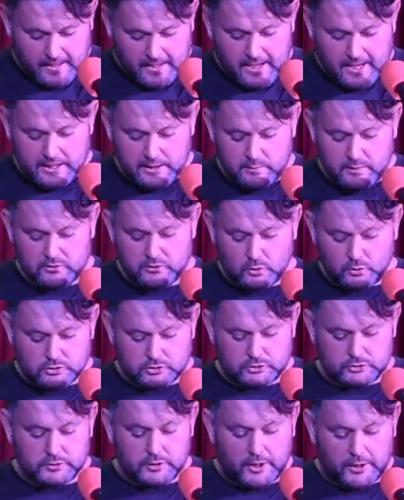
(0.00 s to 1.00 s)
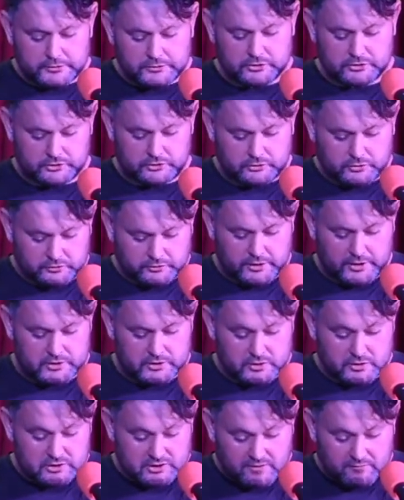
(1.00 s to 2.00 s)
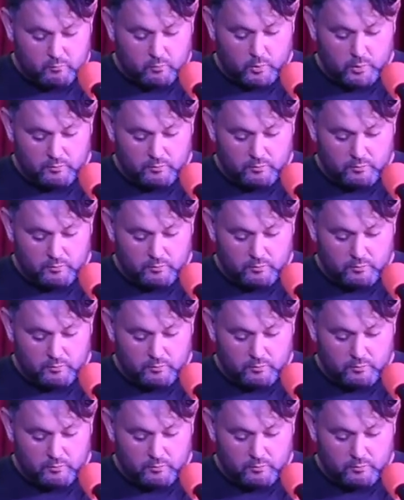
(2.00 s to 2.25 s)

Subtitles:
Anyway, those two houses in 2007